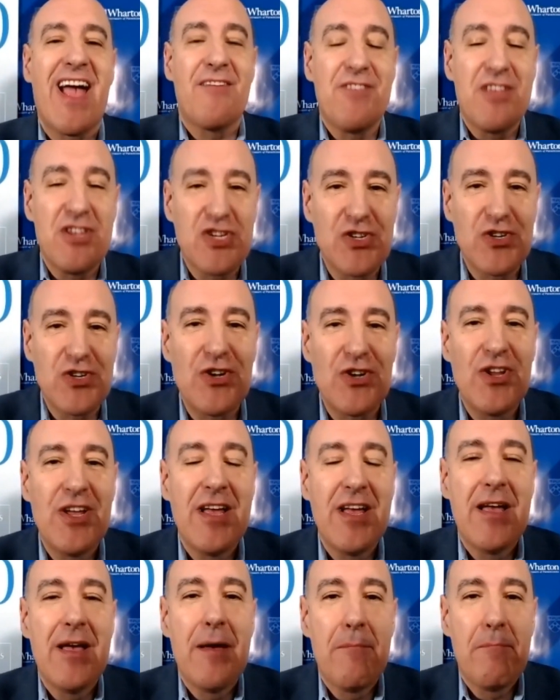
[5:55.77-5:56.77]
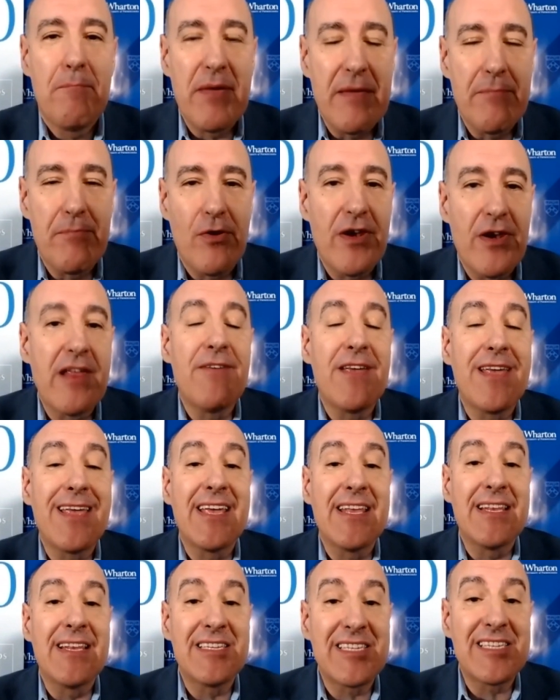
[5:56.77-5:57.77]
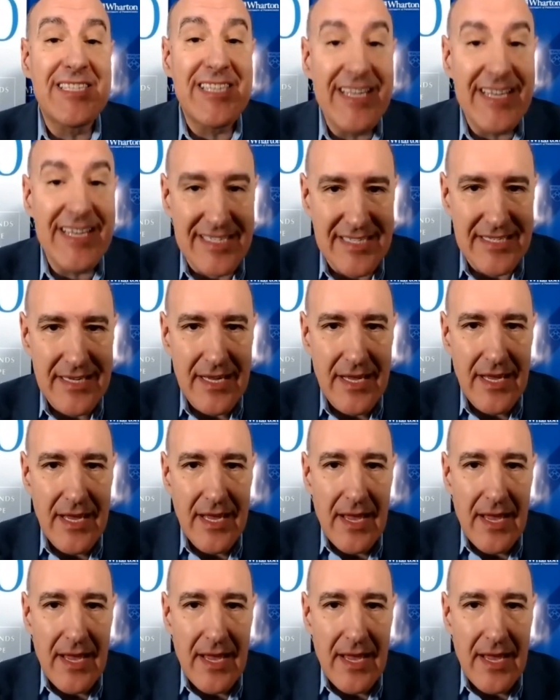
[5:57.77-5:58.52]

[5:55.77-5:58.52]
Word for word: additional people living in cities,